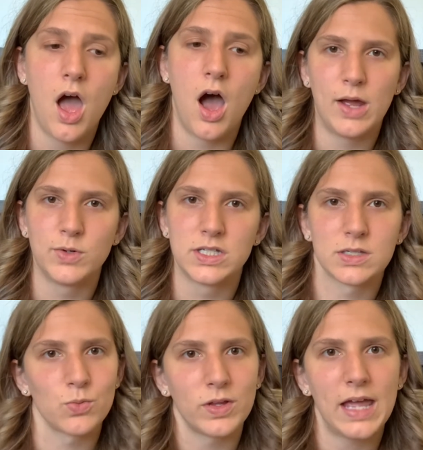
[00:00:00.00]
I was
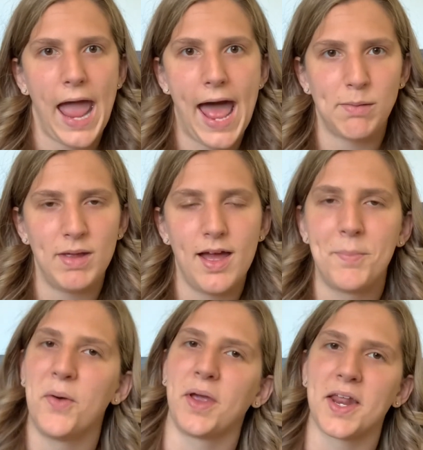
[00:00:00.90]
really adamant
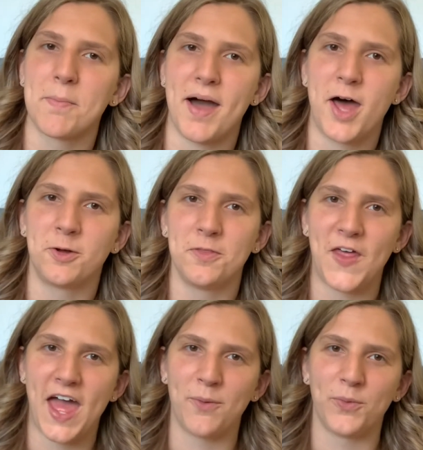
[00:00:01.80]
about getting a bottle
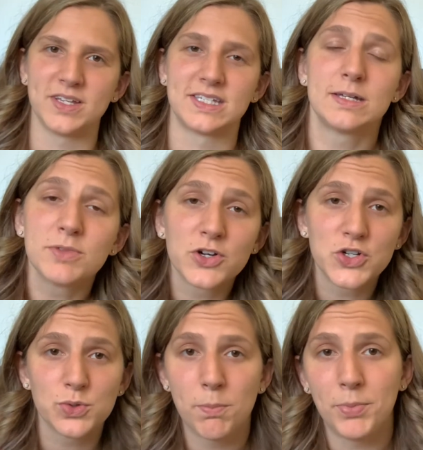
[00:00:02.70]
that was similar
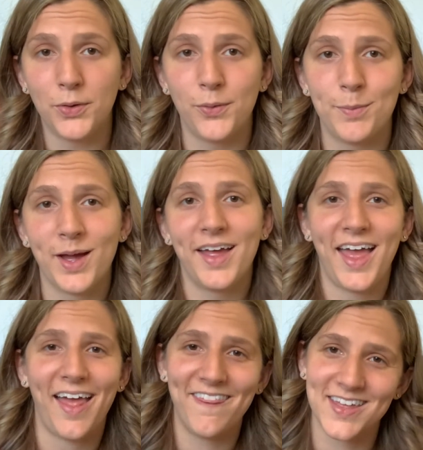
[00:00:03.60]
to a boob,
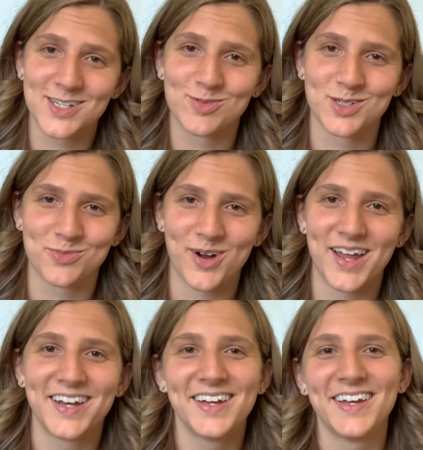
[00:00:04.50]
and this was
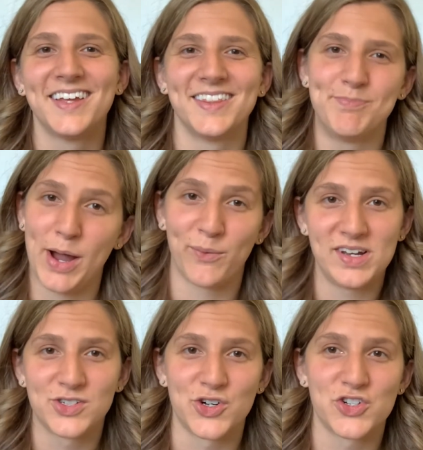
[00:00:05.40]
what my
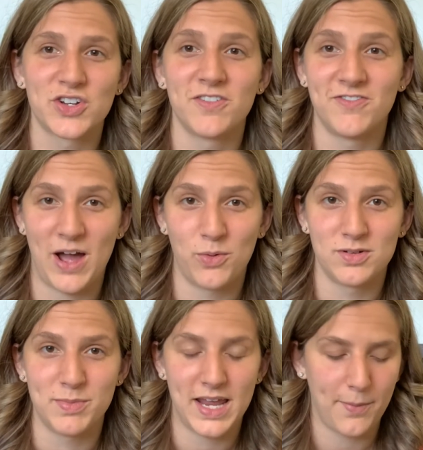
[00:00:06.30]
research
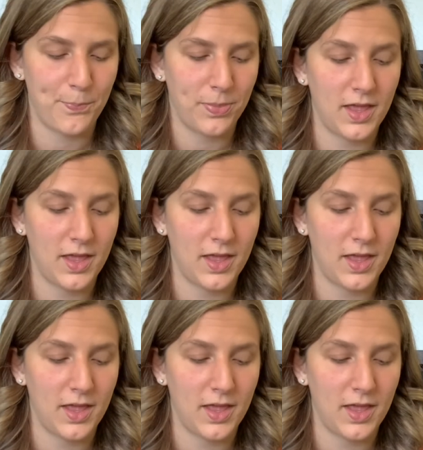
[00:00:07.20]
found me.